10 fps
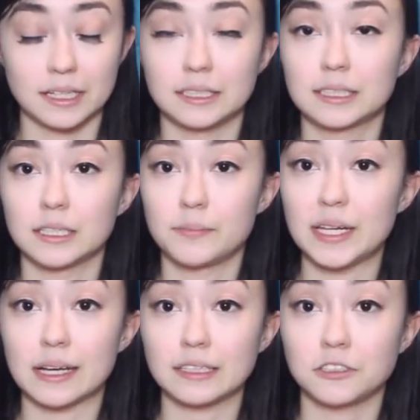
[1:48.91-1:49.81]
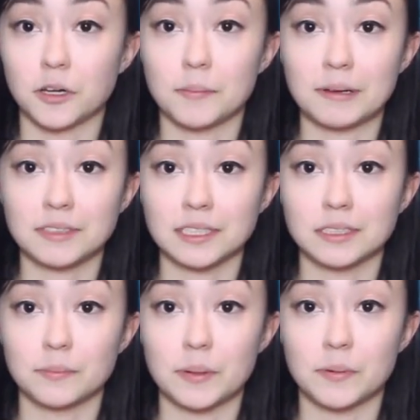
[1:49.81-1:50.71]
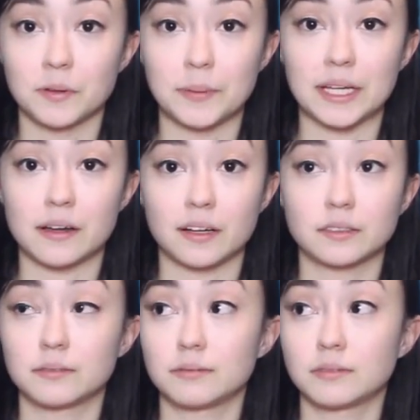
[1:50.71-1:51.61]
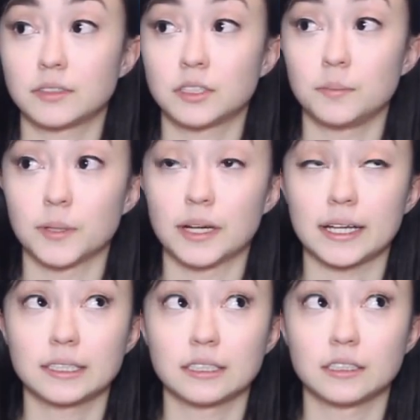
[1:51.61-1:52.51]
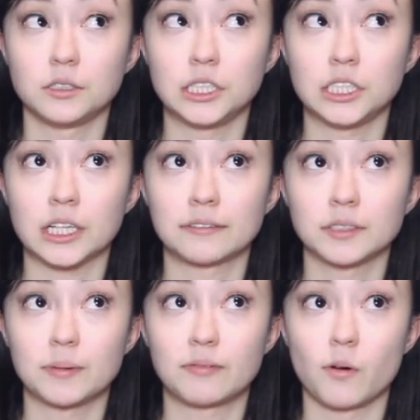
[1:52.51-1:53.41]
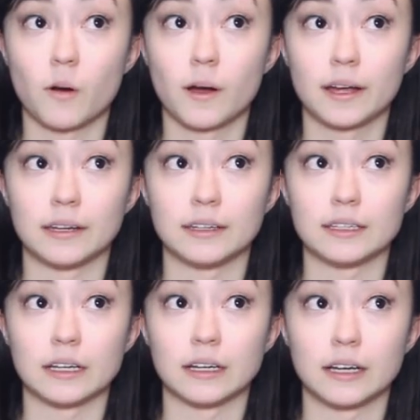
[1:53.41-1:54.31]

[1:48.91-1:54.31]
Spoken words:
it's good to be nice to him. I've seen some people be not super nice to sushi chefs before, and